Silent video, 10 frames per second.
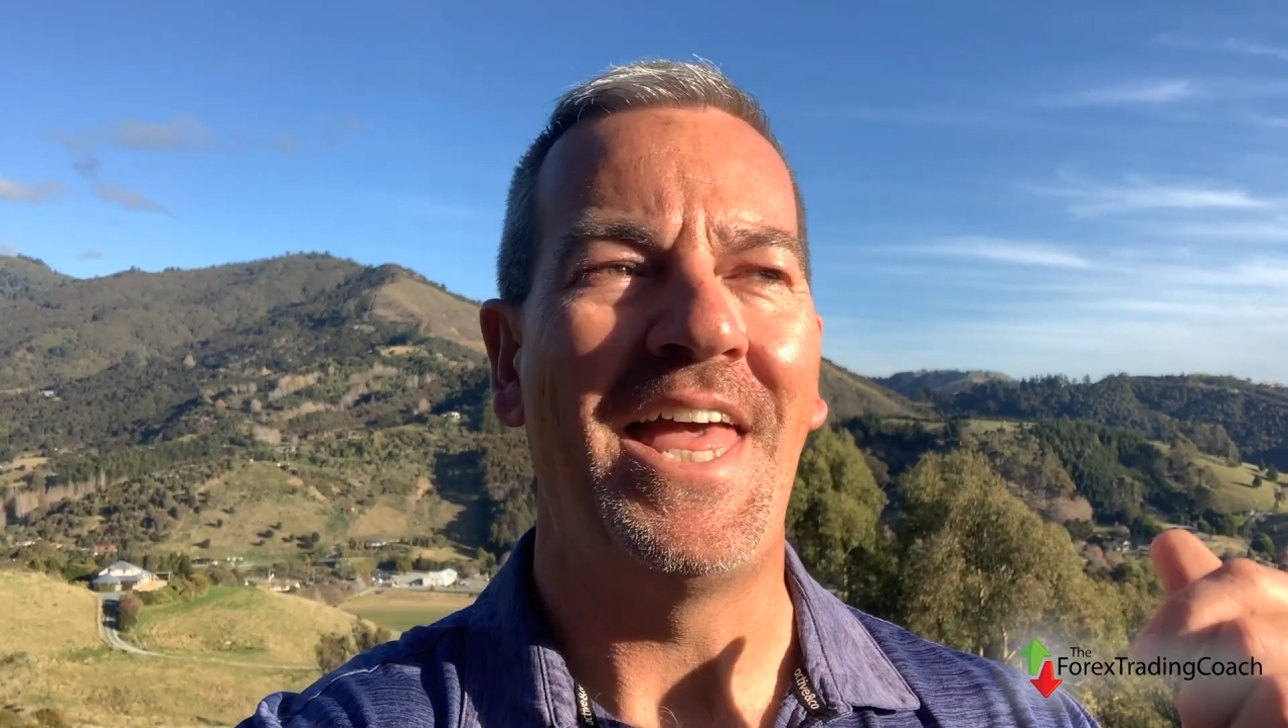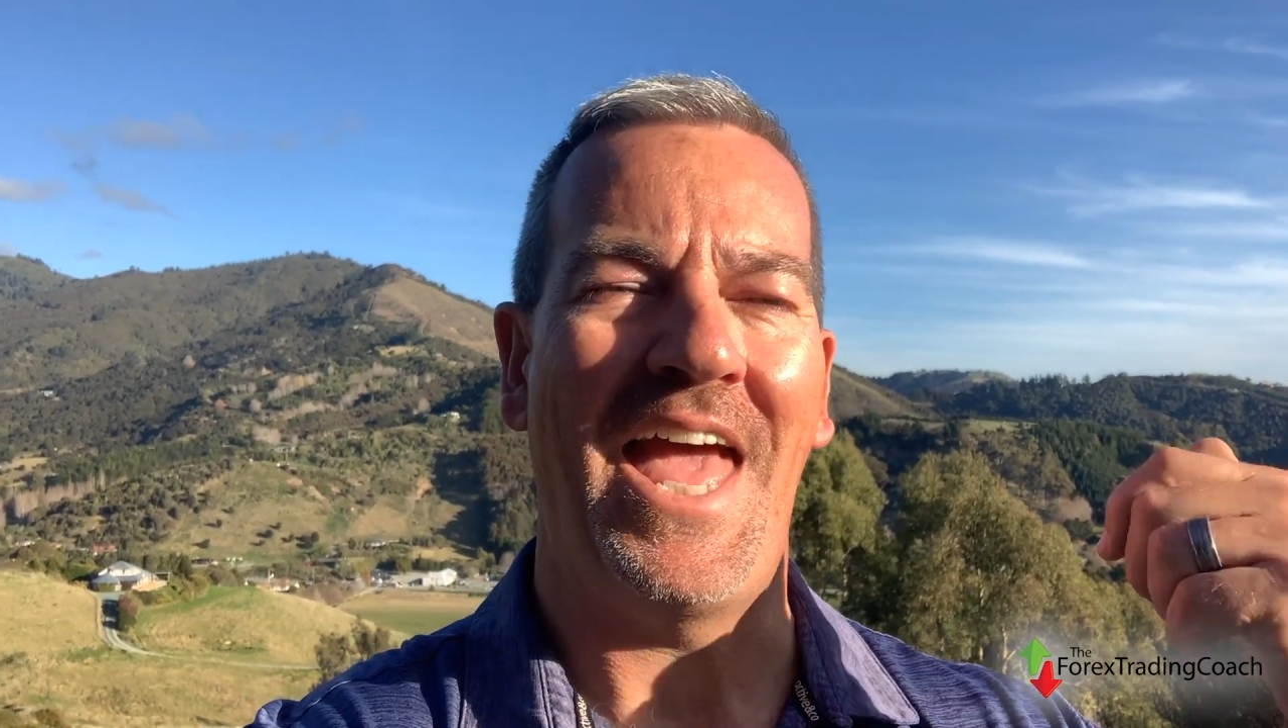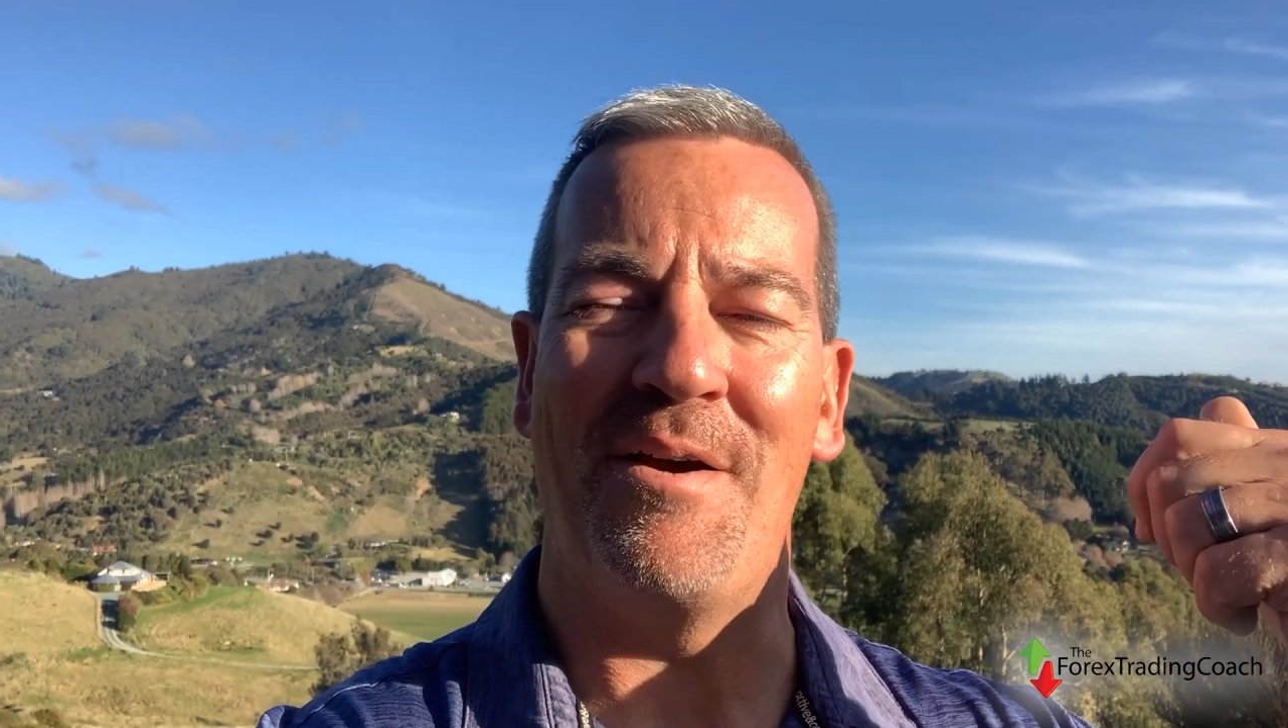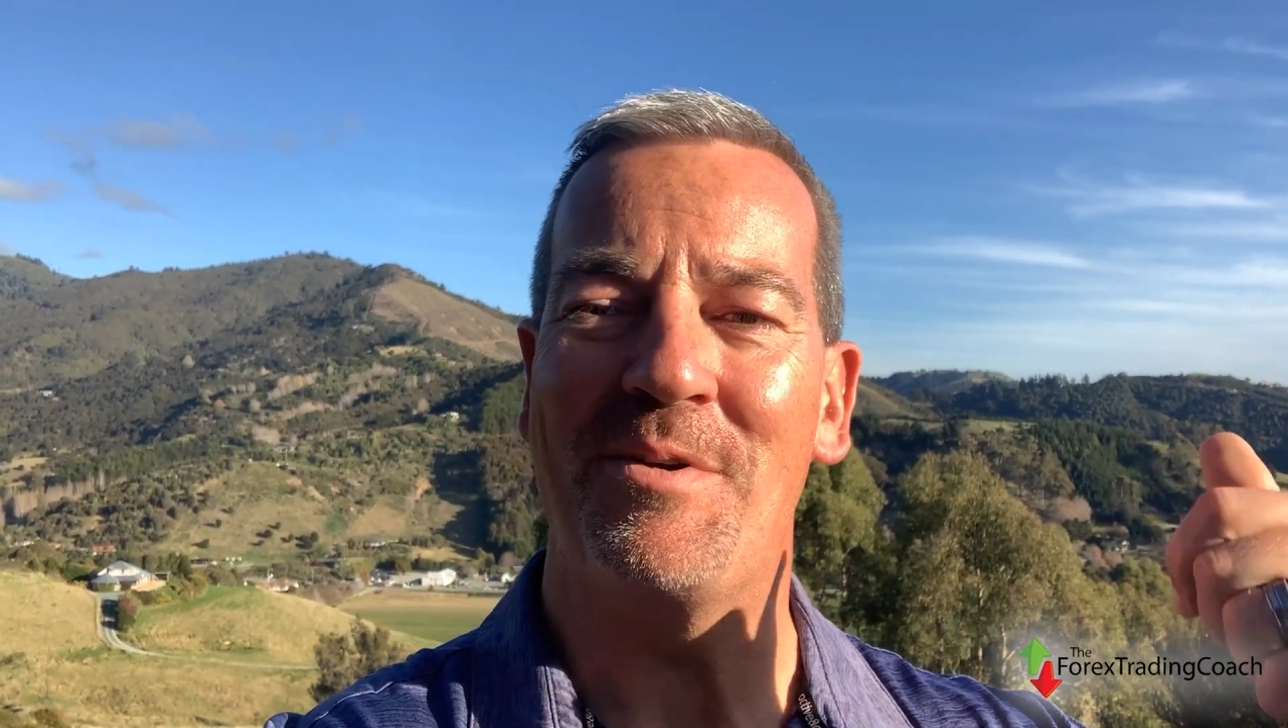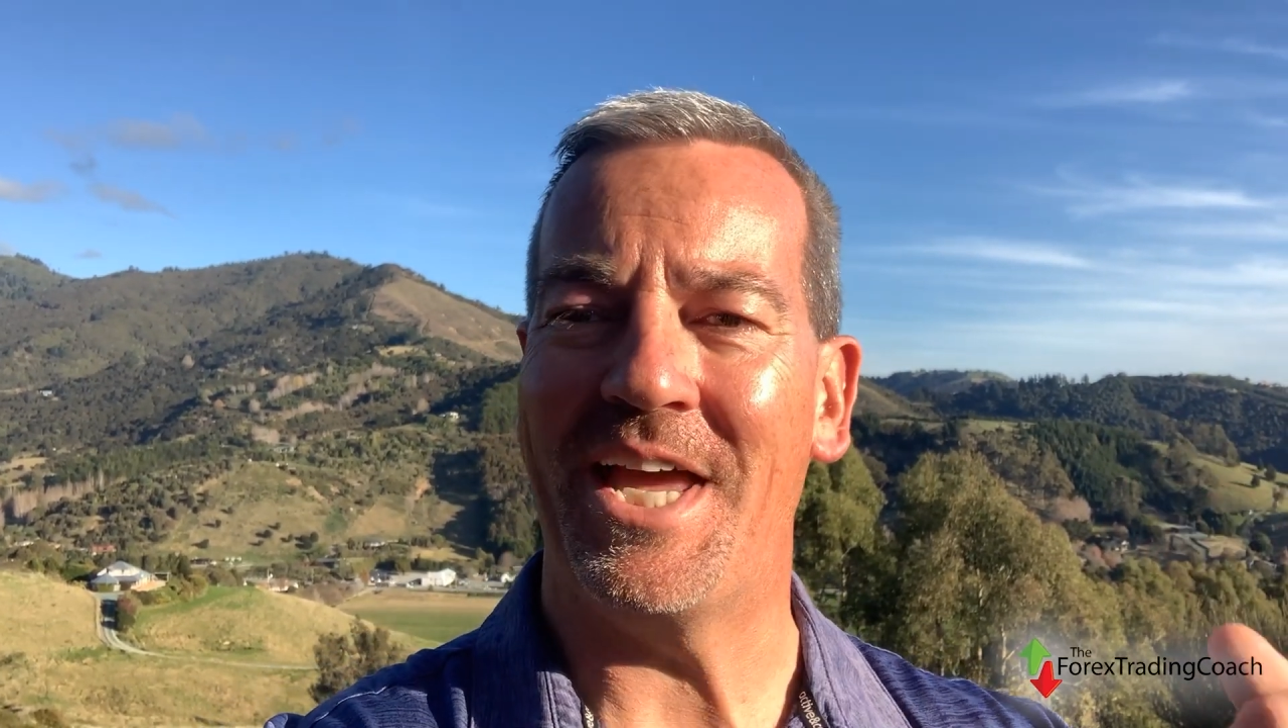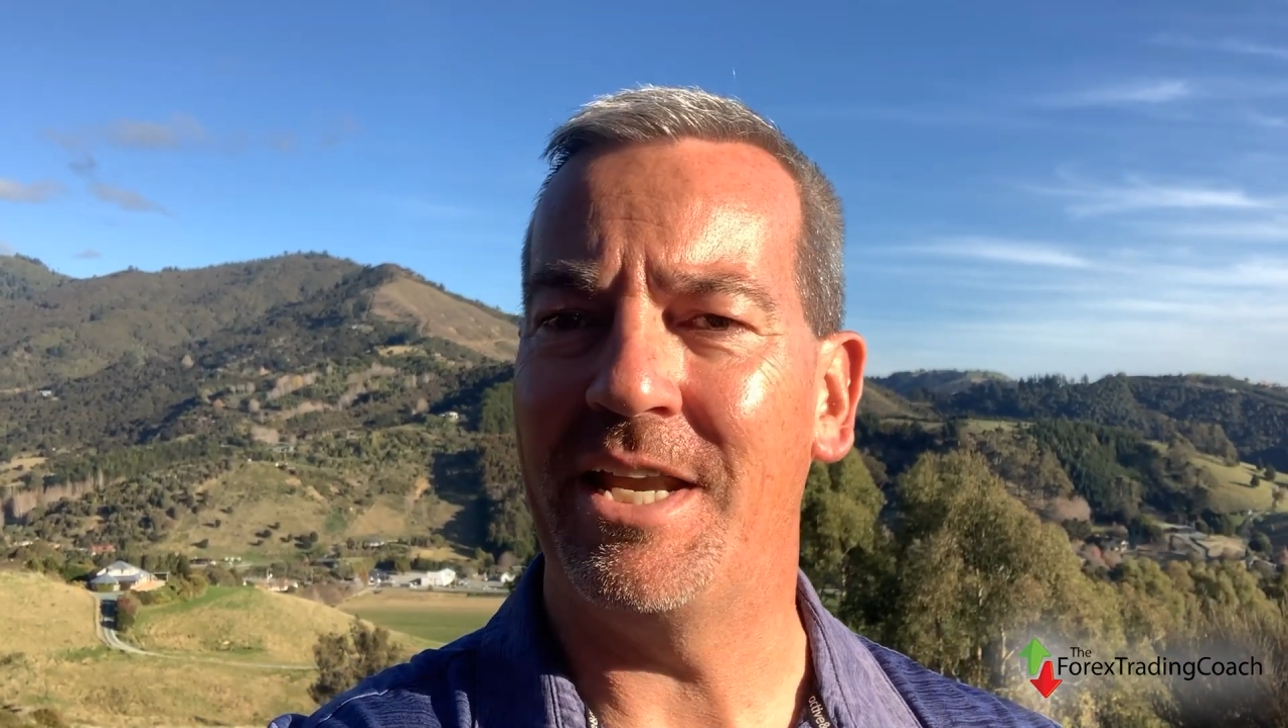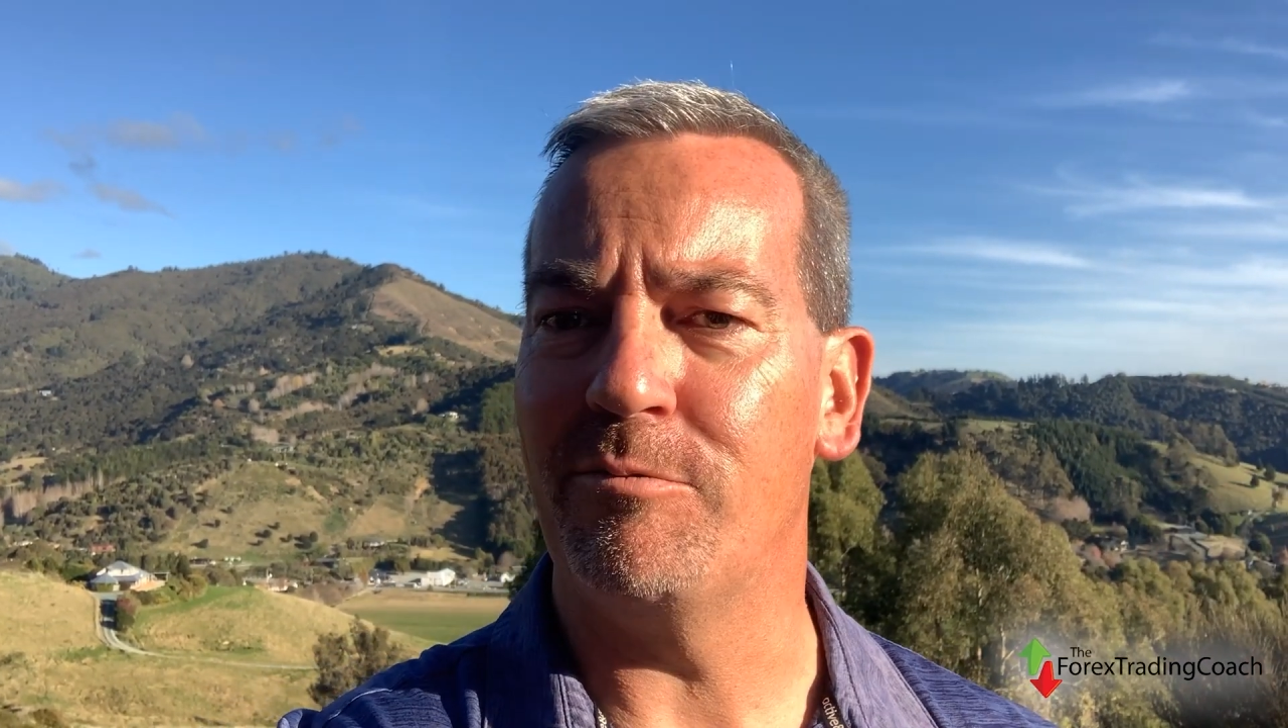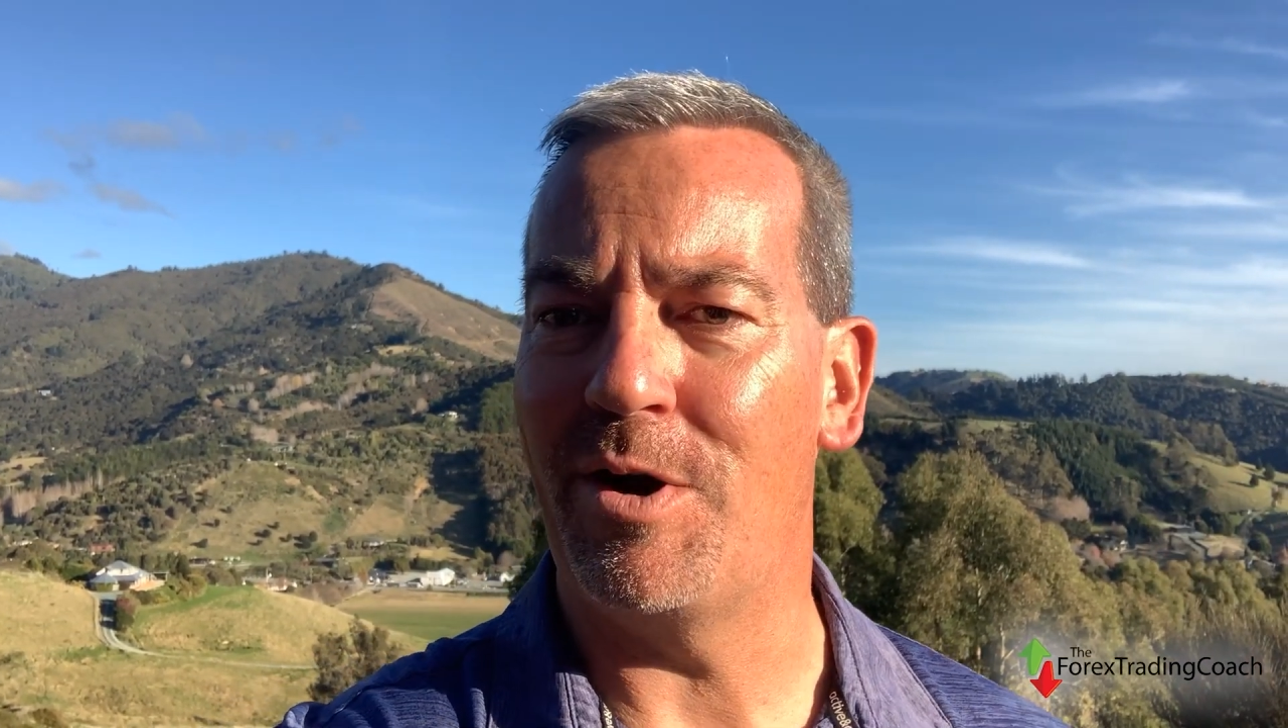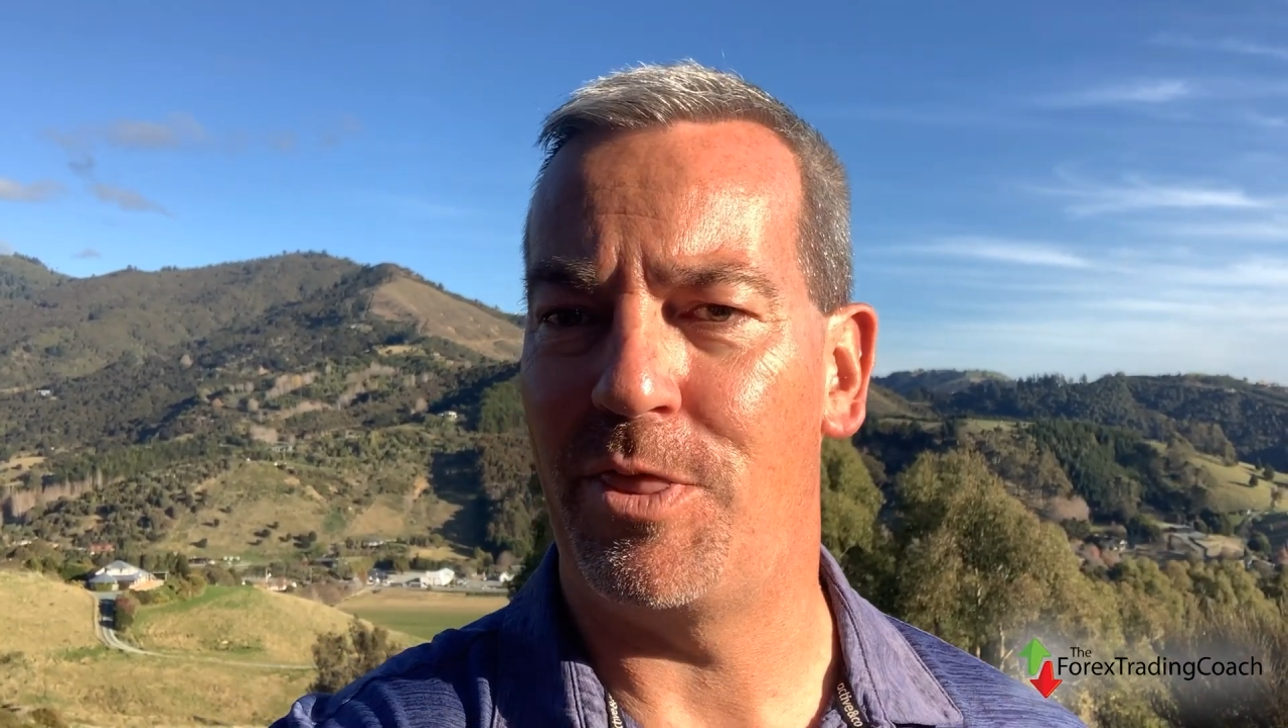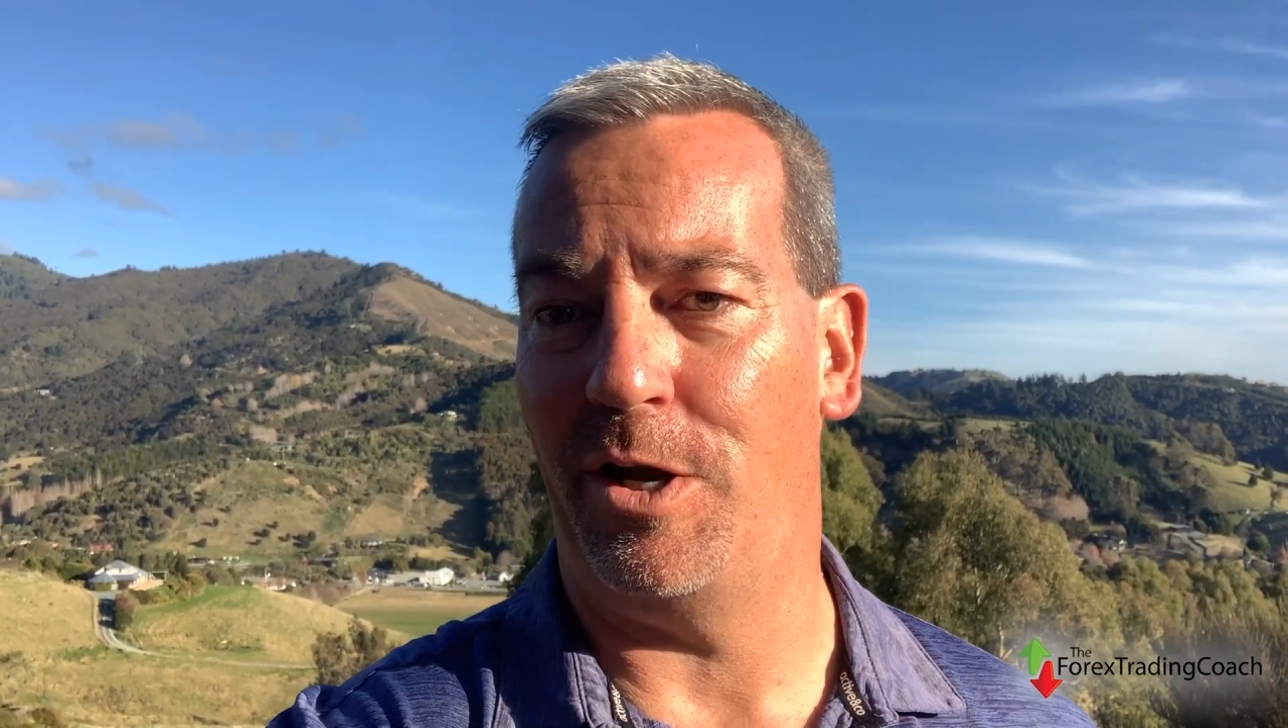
and we're getting weather